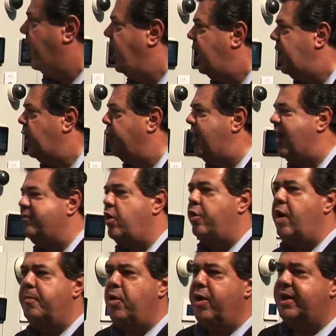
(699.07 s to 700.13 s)
Here we have our
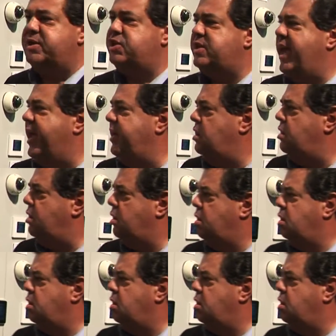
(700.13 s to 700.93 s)
MRX-10,